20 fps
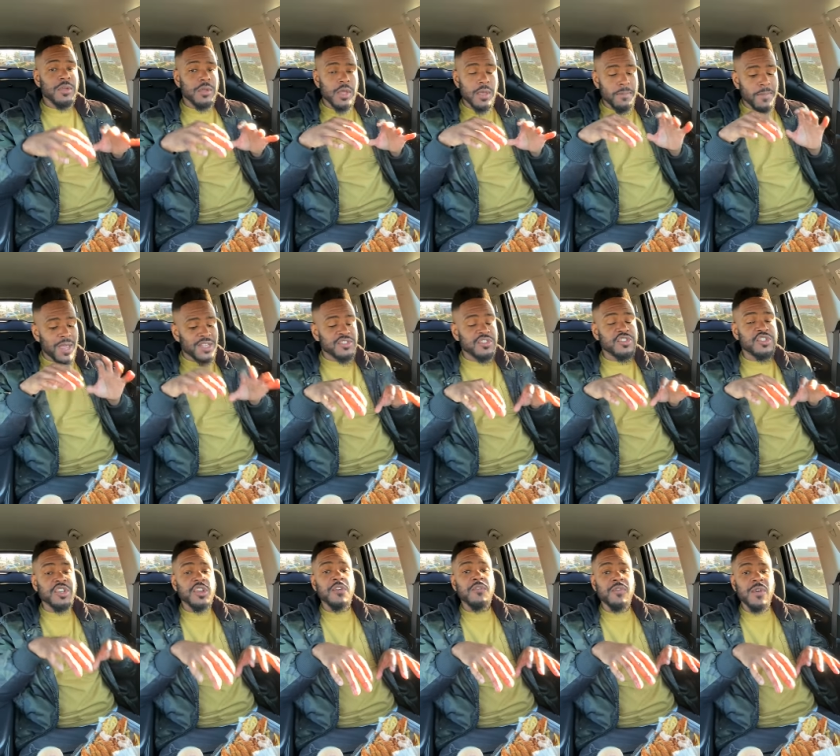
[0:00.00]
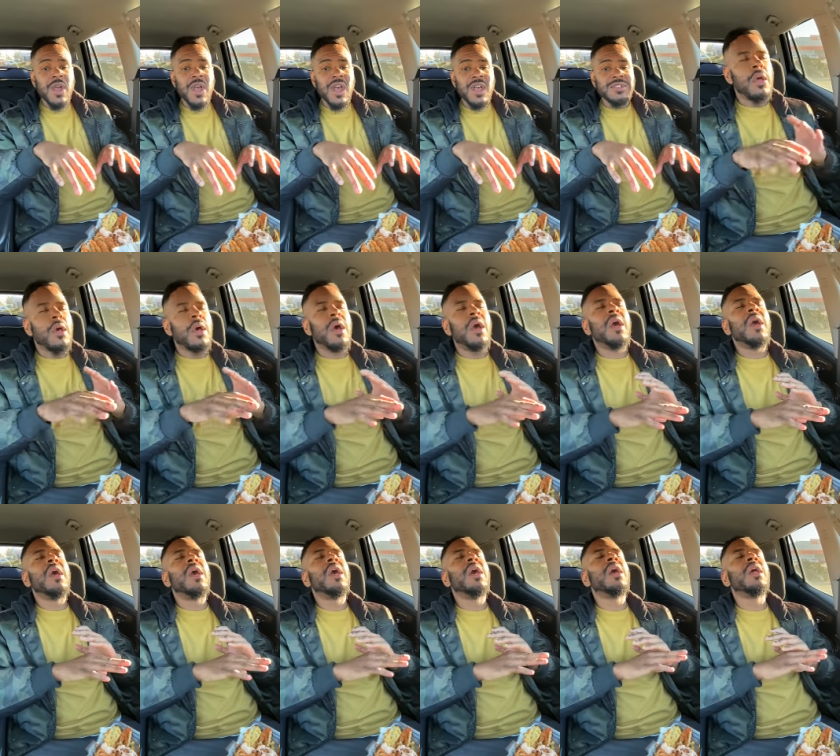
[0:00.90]
it makes the chicken fries
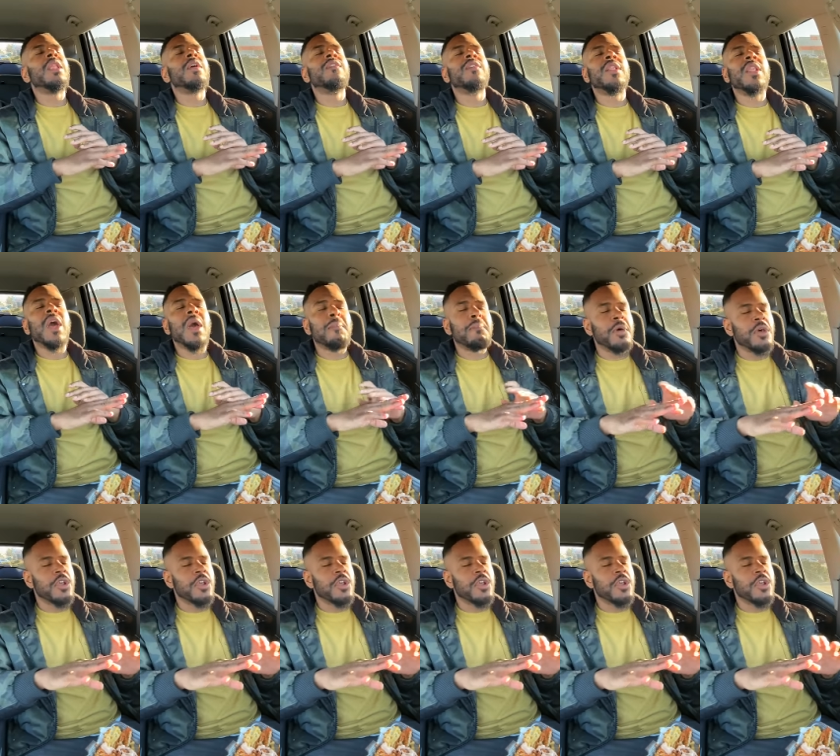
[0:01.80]
a hell of a lot better